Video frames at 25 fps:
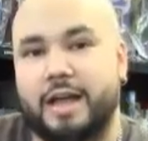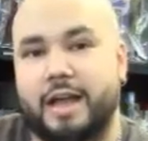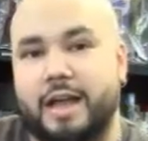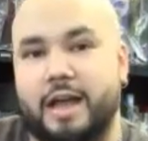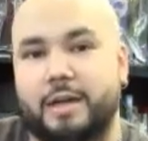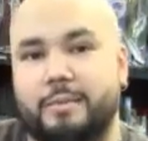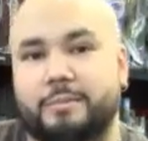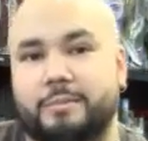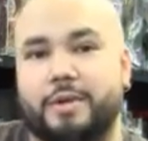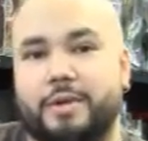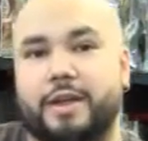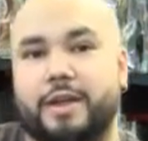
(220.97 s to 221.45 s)

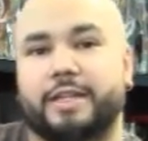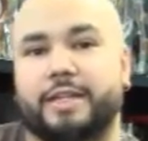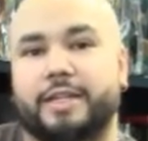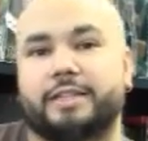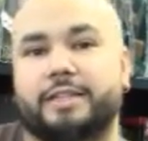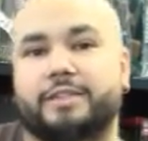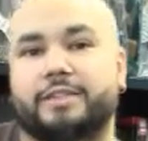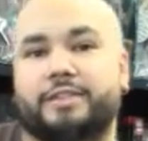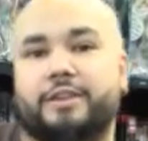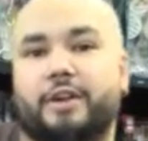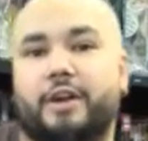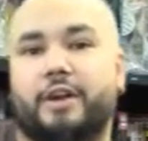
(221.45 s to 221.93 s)
I'm probably
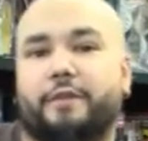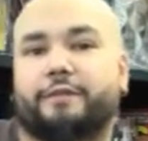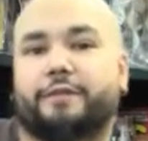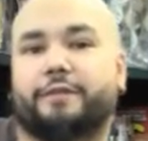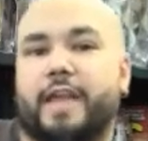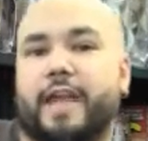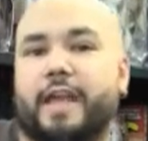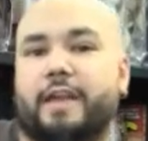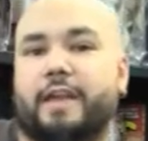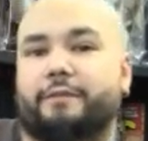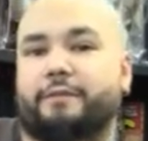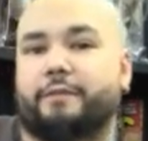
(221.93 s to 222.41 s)
get
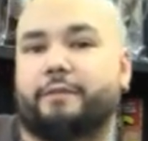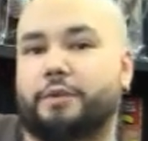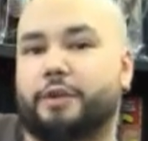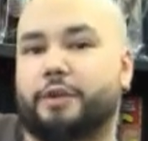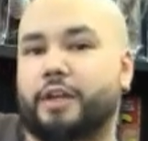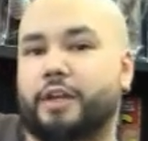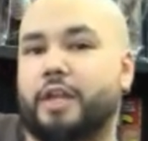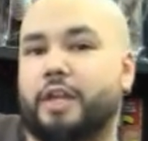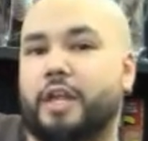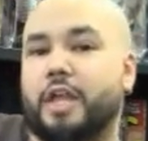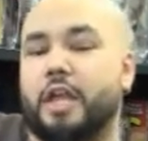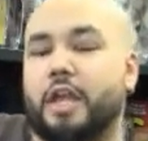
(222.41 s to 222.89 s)
scoffed at for
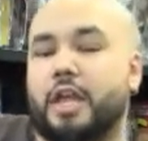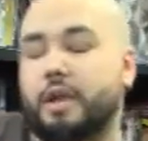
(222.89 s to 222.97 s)
it,